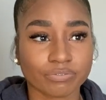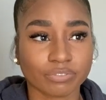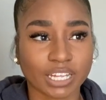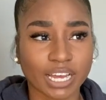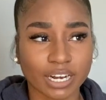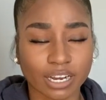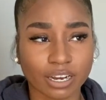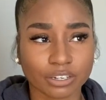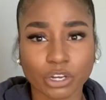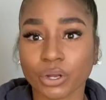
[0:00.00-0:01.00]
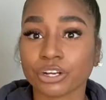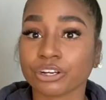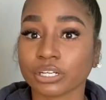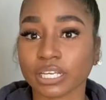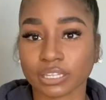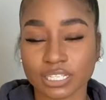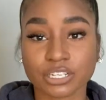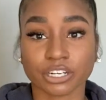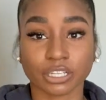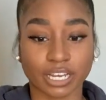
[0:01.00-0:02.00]
flat iron, no, this
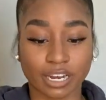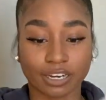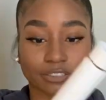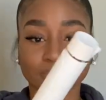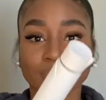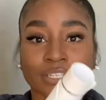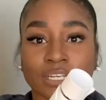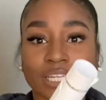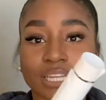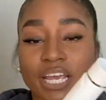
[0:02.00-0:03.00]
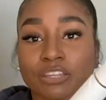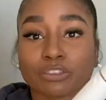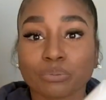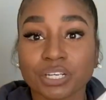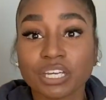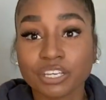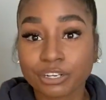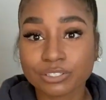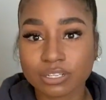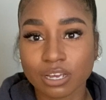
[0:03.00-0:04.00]
curling iron, like 3
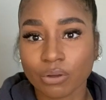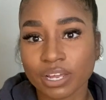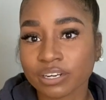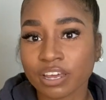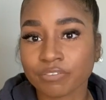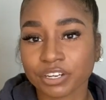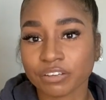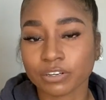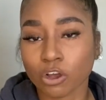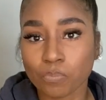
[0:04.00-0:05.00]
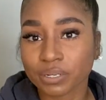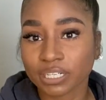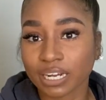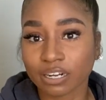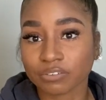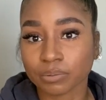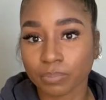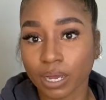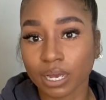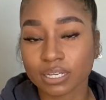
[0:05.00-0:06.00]
years ago, and never even opened it out of the
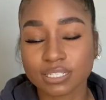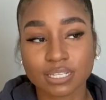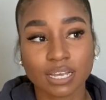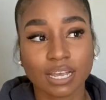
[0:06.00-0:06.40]
box.